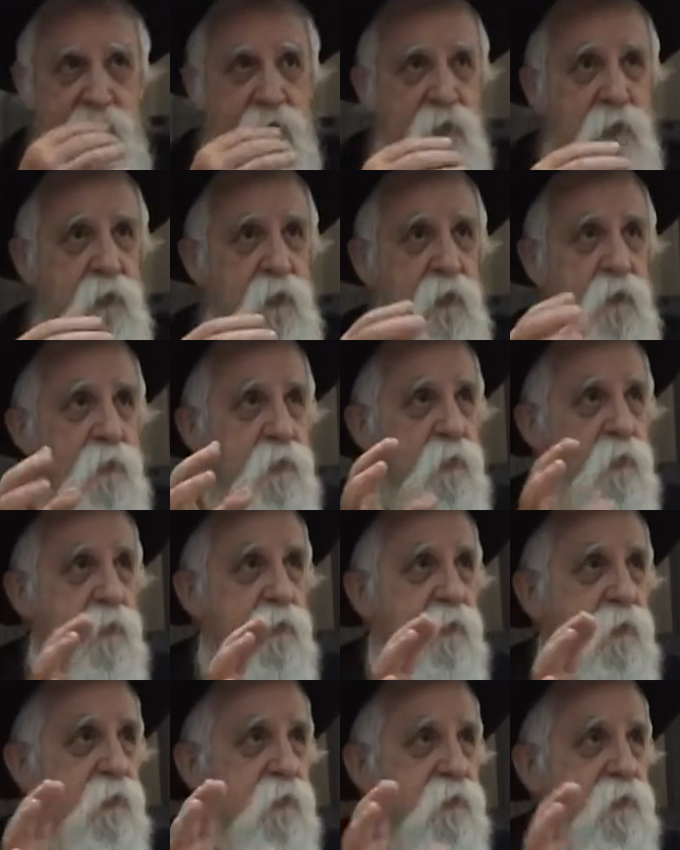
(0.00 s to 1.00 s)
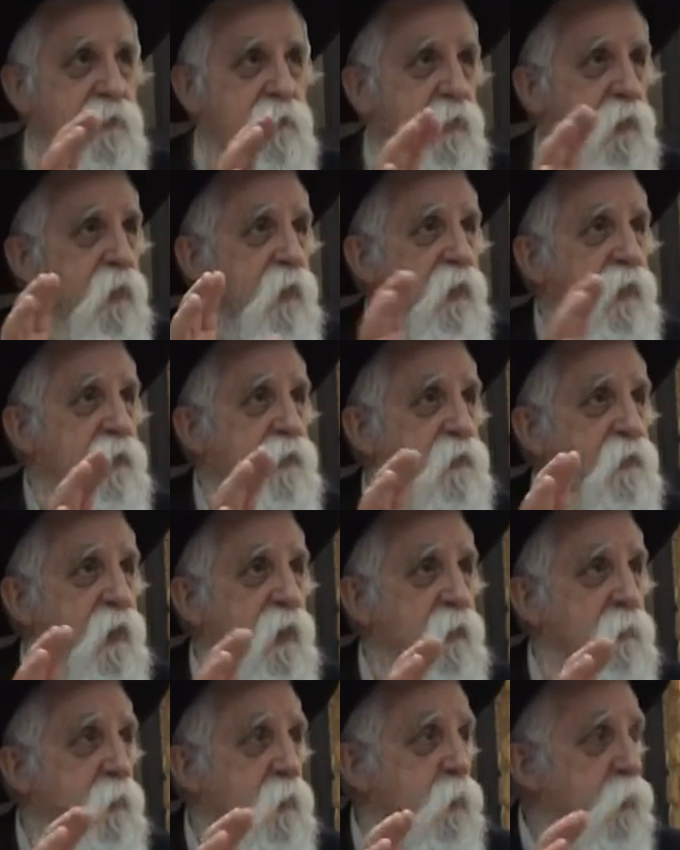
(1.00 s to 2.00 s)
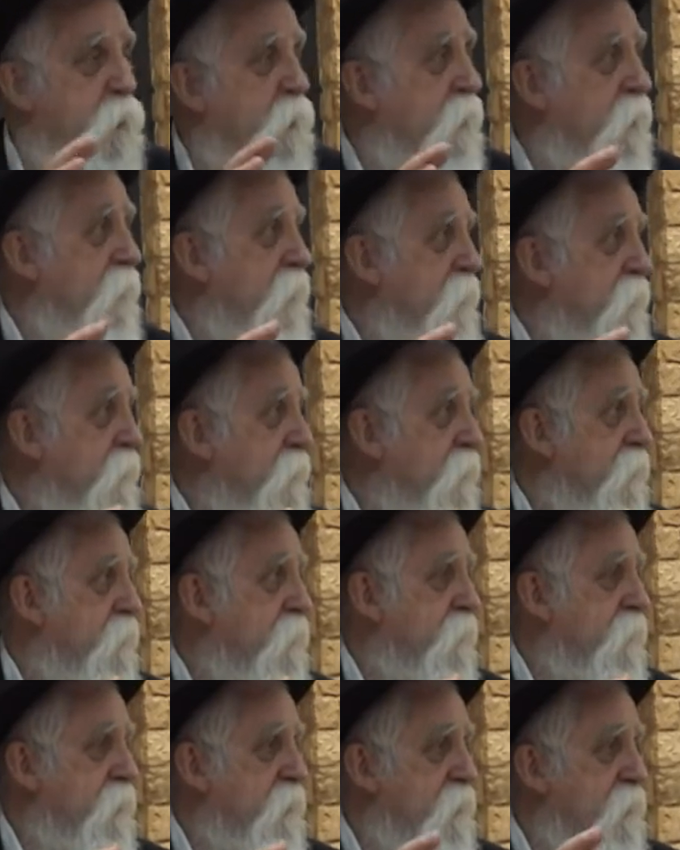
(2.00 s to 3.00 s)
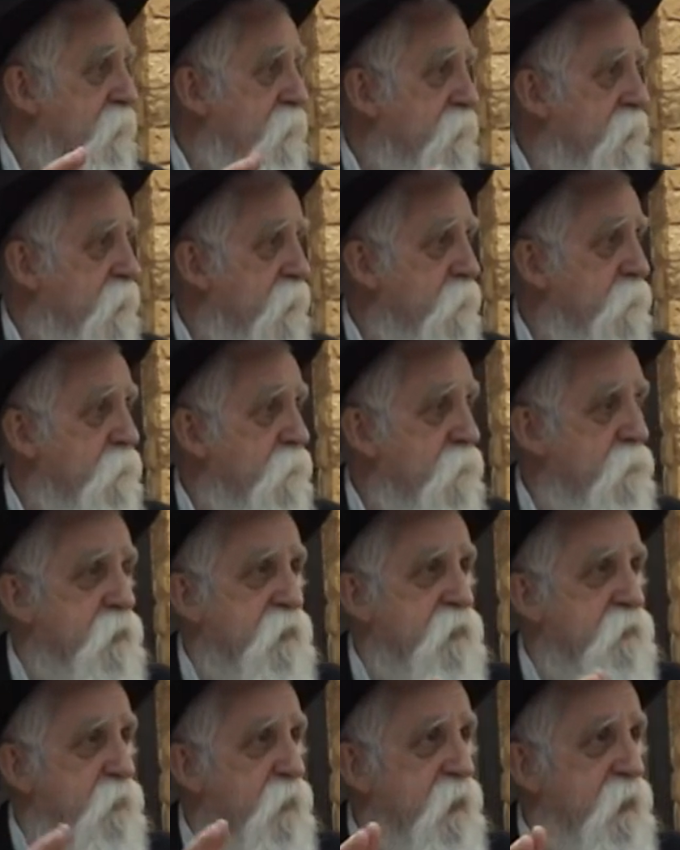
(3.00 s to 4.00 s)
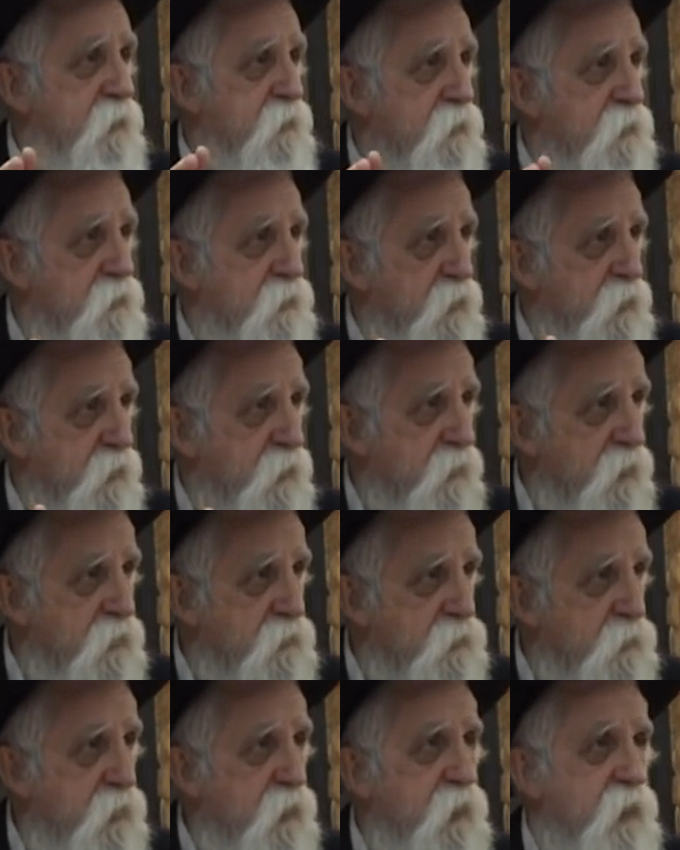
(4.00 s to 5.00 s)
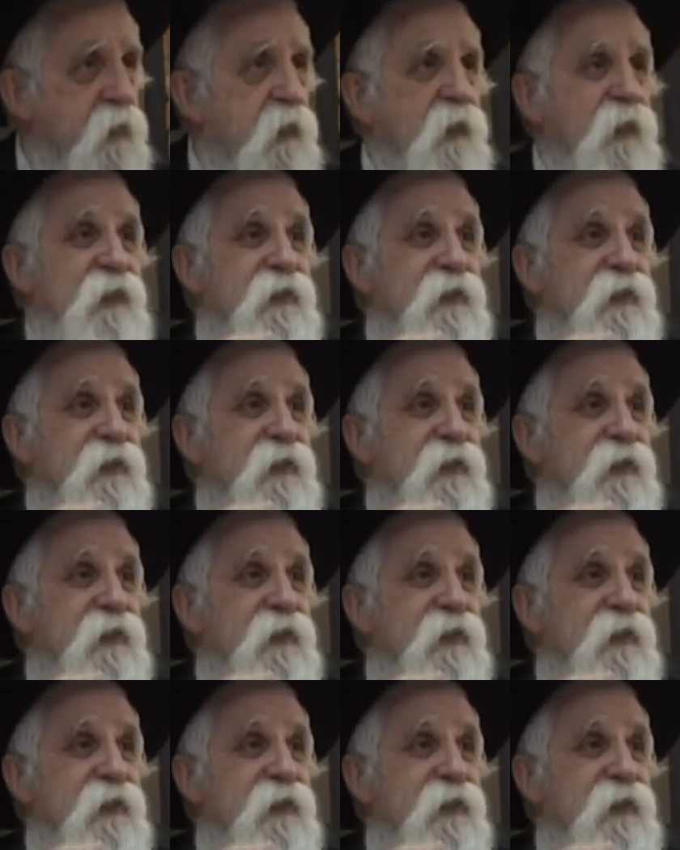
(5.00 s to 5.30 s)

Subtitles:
And it's not understandable why he didn't come Bisman to the Rashbi.